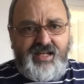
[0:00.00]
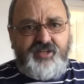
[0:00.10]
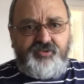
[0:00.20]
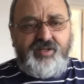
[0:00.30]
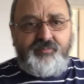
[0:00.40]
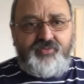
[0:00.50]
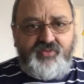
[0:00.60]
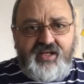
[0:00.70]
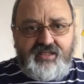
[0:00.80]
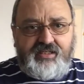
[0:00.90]
As I'm
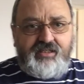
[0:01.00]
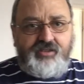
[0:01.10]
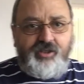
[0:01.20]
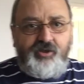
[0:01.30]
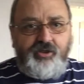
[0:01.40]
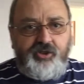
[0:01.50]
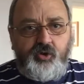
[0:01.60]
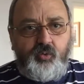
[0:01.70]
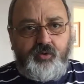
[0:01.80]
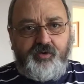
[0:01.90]
thanking
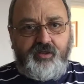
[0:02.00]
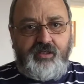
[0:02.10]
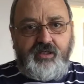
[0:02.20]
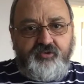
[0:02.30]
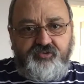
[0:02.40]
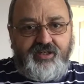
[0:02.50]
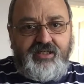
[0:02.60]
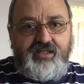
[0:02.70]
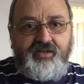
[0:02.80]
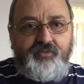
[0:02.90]
you and
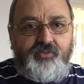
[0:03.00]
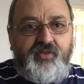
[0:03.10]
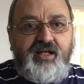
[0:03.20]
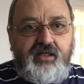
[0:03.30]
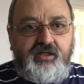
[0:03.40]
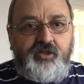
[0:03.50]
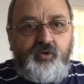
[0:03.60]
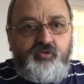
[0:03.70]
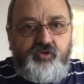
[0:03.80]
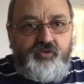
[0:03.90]
saying thank
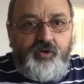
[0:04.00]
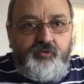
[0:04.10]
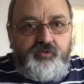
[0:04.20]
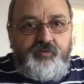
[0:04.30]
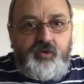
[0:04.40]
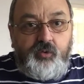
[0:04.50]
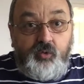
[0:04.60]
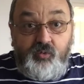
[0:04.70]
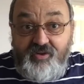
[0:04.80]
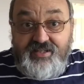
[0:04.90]
you to those of you
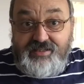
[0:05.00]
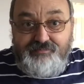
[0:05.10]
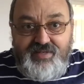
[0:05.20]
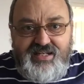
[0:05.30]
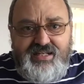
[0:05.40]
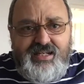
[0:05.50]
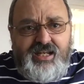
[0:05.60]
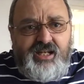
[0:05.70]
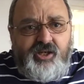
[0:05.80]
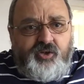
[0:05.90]
who, like me,
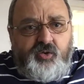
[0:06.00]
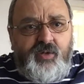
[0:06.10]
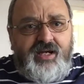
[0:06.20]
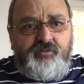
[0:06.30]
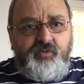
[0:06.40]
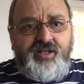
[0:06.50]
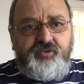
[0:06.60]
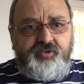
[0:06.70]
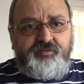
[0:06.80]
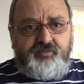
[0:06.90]
who had
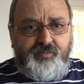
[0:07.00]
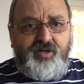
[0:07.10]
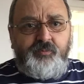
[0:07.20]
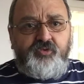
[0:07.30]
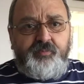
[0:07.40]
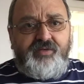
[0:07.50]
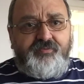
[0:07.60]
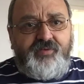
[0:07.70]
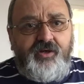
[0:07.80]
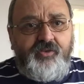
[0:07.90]
relatives, mine was my
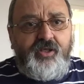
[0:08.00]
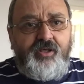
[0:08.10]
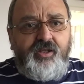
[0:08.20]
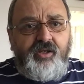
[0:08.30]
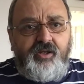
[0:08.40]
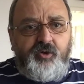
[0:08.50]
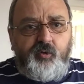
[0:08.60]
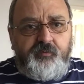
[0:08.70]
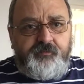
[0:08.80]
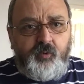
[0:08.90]
father,
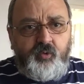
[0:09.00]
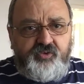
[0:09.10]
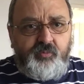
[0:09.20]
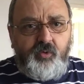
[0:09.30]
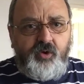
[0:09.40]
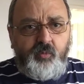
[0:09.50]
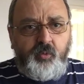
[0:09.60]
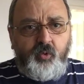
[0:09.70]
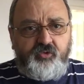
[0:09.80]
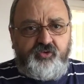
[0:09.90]
who fought in World
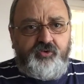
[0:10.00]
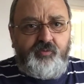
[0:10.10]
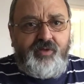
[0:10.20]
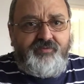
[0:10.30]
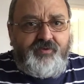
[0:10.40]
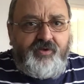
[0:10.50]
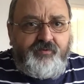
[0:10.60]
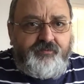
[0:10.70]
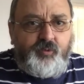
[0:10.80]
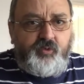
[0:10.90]
War II. My
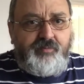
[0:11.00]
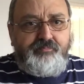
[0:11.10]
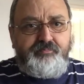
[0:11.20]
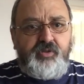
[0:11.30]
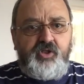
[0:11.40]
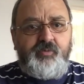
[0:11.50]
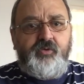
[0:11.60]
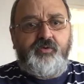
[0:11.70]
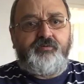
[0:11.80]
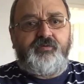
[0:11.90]
father fought in
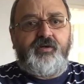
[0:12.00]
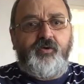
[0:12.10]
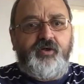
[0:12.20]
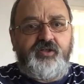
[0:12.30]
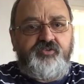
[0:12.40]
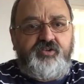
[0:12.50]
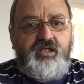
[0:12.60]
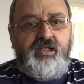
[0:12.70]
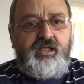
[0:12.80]
Burma and the Far East.